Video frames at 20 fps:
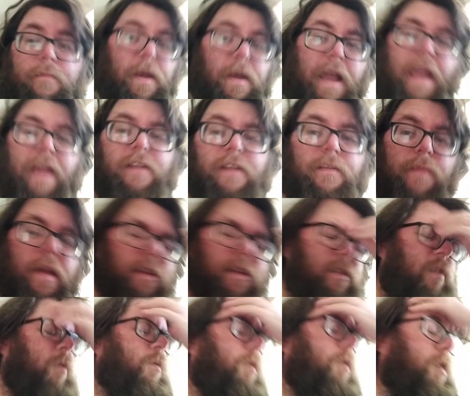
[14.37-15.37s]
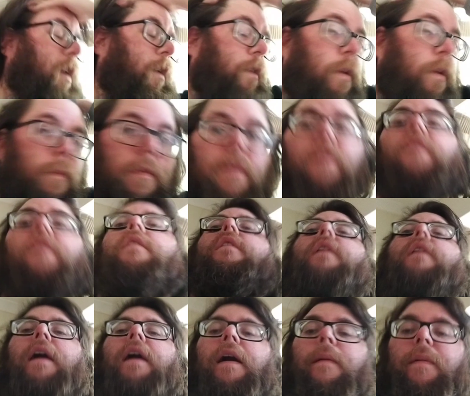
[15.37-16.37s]
My hair's a mess. I don't know what's going on with it.
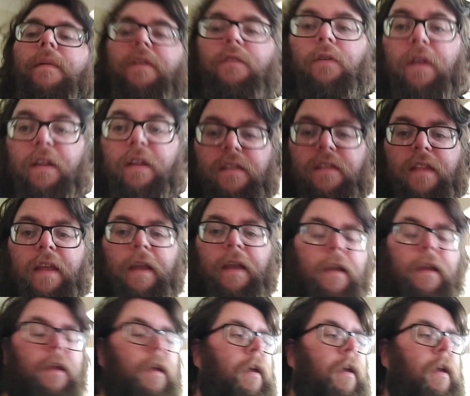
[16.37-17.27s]
It's doing its thing.